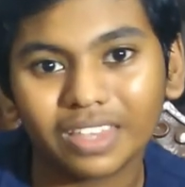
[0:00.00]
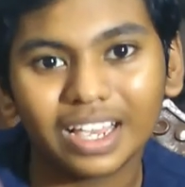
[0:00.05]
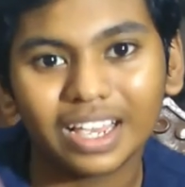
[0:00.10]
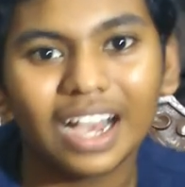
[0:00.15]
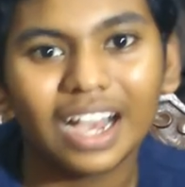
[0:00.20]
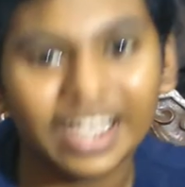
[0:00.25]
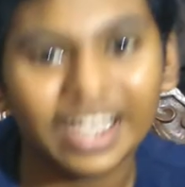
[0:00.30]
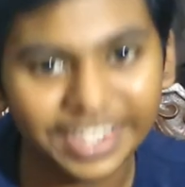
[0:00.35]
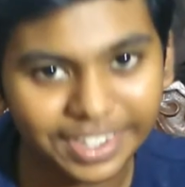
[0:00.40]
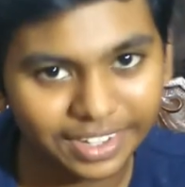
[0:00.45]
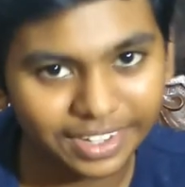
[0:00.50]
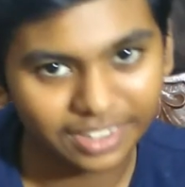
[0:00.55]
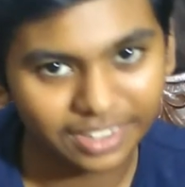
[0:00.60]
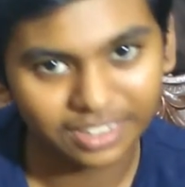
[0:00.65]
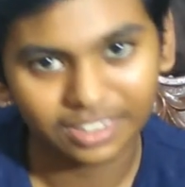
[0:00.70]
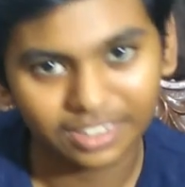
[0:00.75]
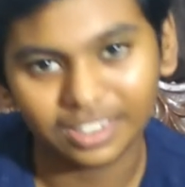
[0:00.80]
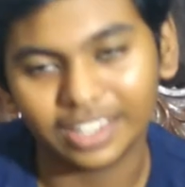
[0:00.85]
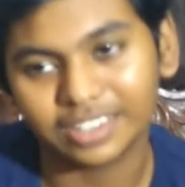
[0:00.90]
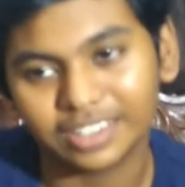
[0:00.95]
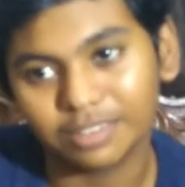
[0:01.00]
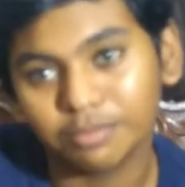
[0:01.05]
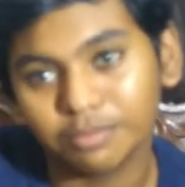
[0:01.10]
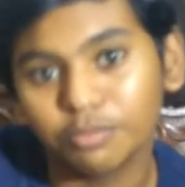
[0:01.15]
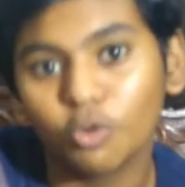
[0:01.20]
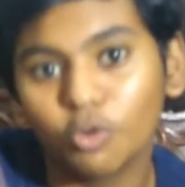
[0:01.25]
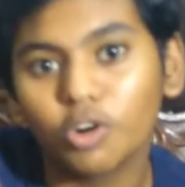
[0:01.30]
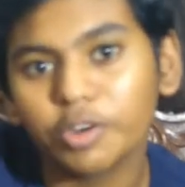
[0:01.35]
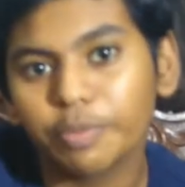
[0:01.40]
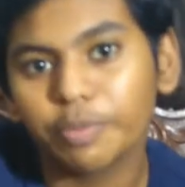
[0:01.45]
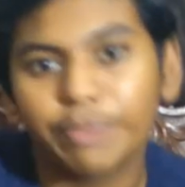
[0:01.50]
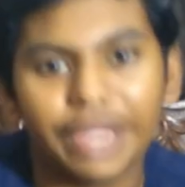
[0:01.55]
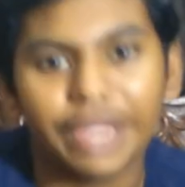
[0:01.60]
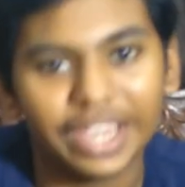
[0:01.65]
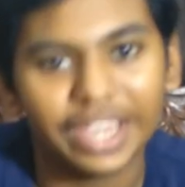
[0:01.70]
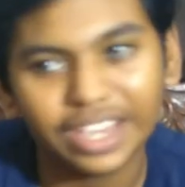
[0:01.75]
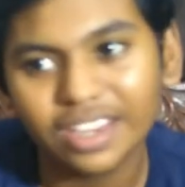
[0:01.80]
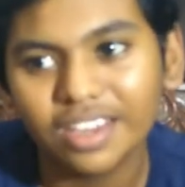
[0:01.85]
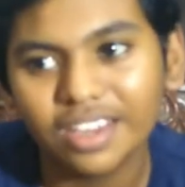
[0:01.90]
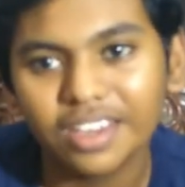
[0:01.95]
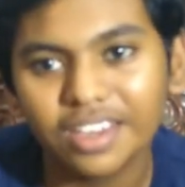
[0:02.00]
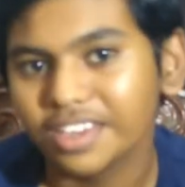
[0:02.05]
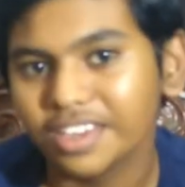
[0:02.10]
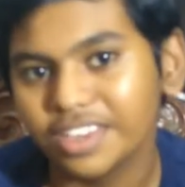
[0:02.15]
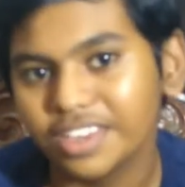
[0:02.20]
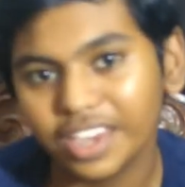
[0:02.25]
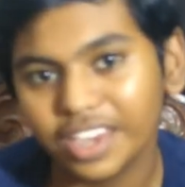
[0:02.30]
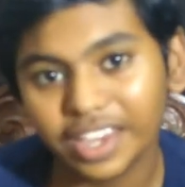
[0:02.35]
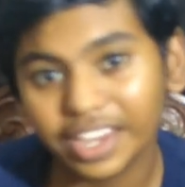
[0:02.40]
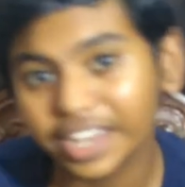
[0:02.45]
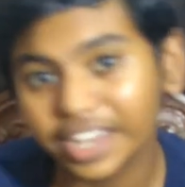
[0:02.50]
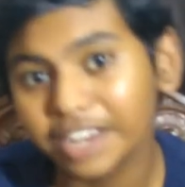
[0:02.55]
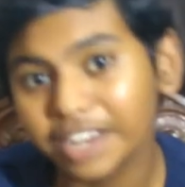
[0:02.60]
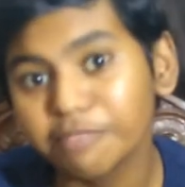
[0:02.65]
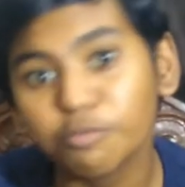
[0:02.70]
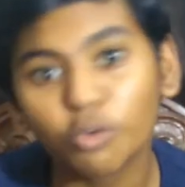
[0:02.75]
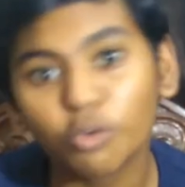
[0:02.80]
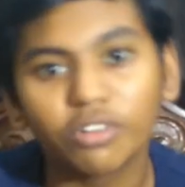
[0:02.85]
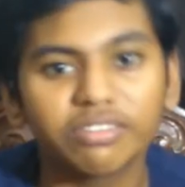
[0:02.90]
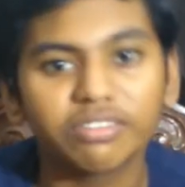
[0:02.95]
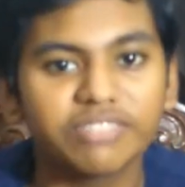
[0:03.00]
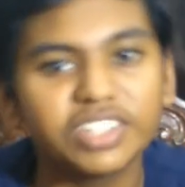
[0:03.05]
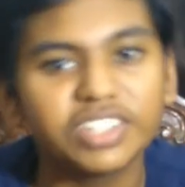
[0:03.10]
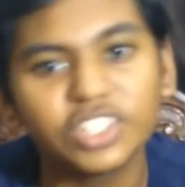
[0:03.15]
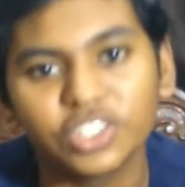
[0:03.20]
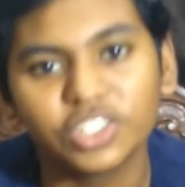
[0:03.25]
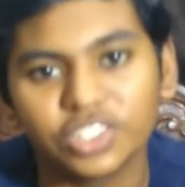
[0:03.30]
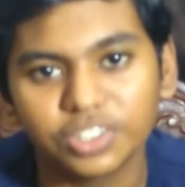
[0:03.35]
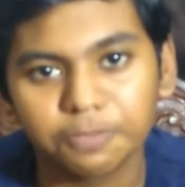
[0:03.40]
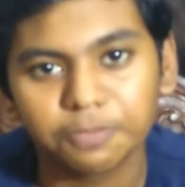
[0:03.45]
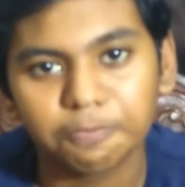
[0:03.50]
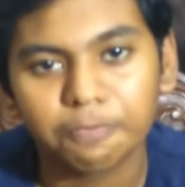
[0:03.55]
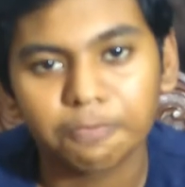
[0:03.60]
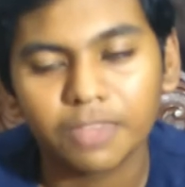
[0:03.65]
hike, like the more you pay, you're getting more features.